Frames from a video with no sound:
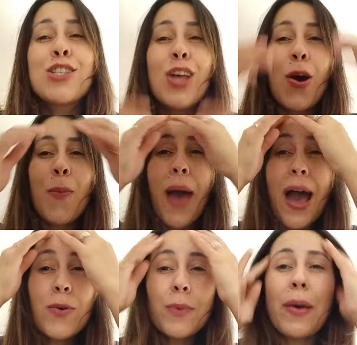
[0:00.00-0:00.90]
So
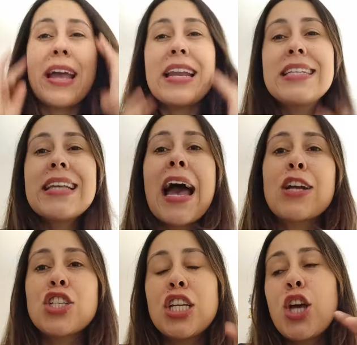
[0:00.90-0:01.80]
Powerbite is
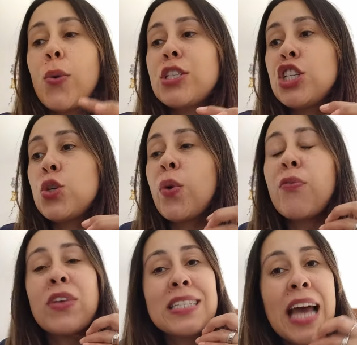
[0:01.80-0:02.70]
actually going to do a
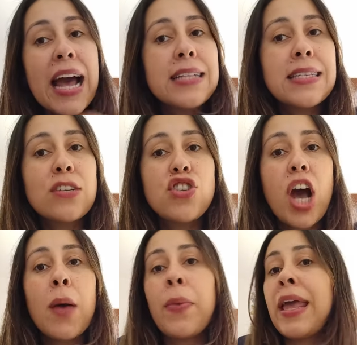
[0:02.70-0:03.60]
fantastic
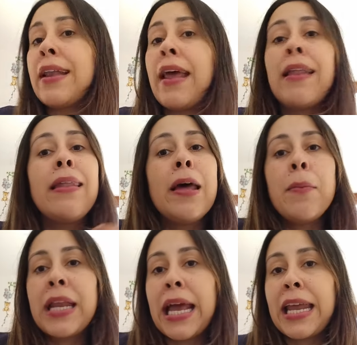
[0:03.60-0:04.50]
job in
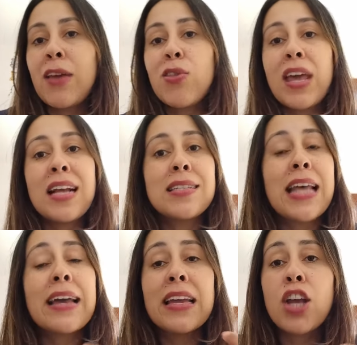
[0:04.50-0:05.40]
eliminating things
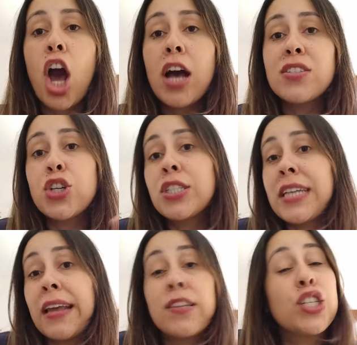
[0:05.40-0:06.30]
that can cause your
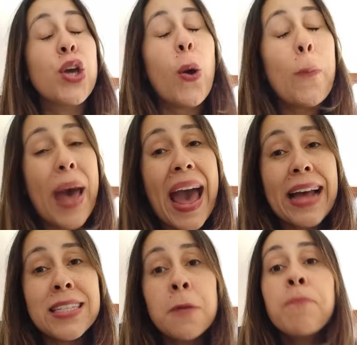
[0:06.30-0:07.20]
teeth to go
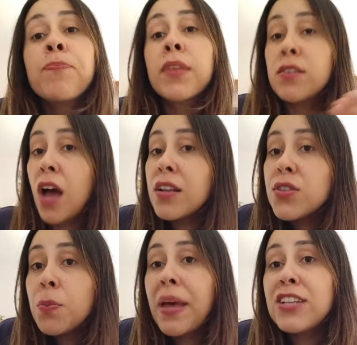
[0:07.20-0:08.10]
bad.
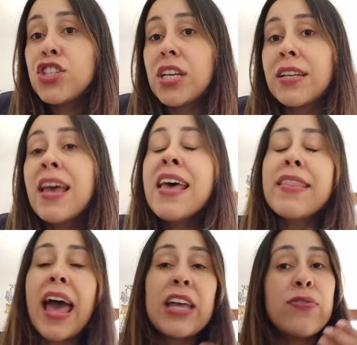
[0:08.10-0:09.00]
Not to mention
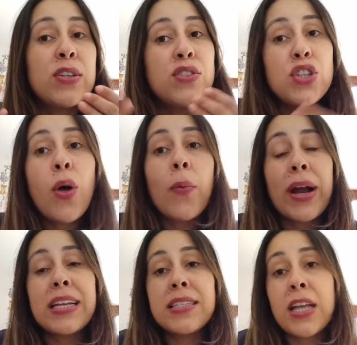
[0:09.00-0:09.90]
that if you do
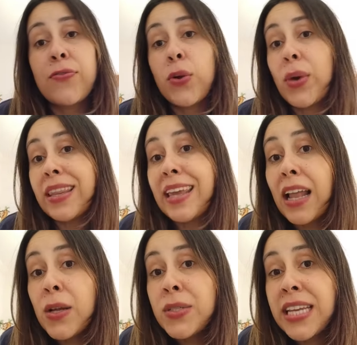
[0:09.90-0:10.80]
already suffer with
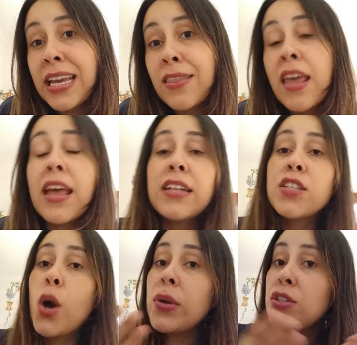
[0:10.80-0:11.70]
yellow teeth,
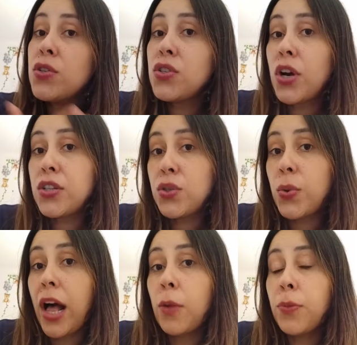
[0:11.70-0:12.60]
it's going to start
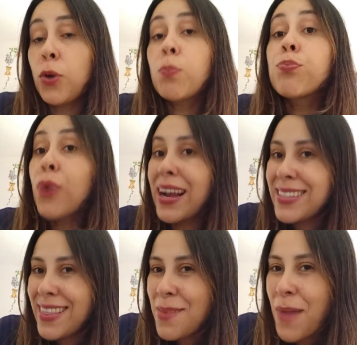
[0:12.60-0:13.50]
to help you
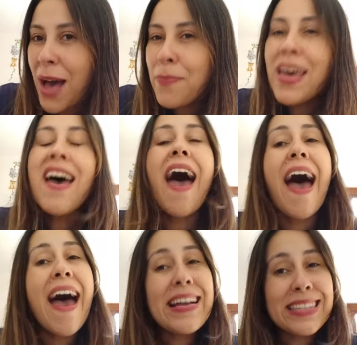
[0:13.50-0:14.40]
brighten them up.
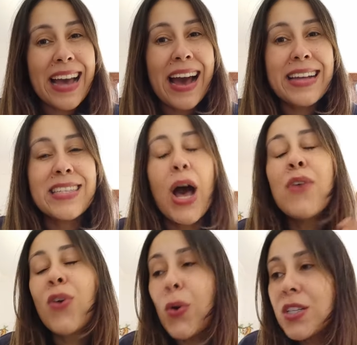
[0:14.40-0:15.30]
And guys,
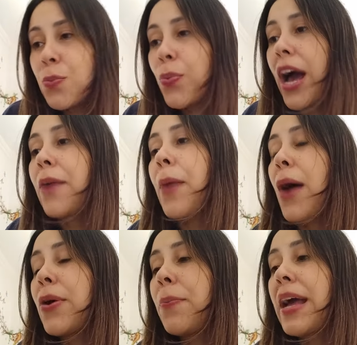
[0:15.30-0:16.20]
of course,
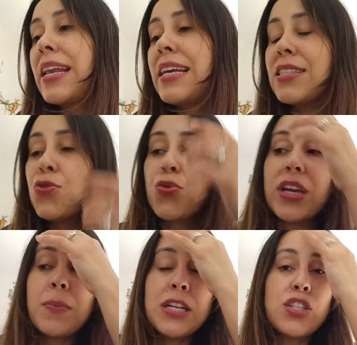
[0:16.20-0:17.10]
Powerbite is a
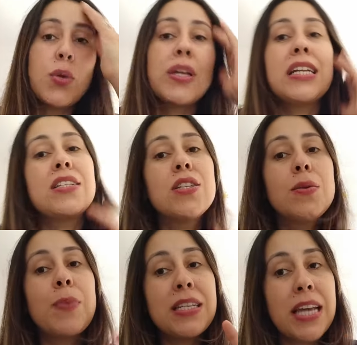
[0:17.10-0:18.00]
treatment, so it needs
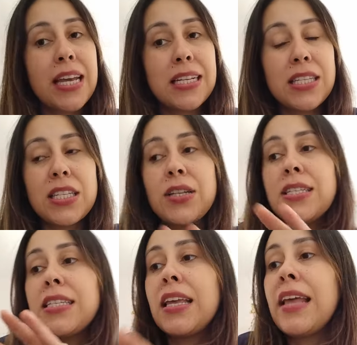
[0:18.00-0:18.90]
to be taken
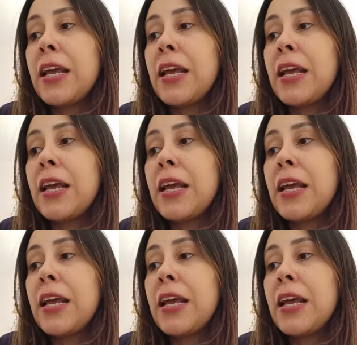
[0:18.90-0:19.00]
seriously.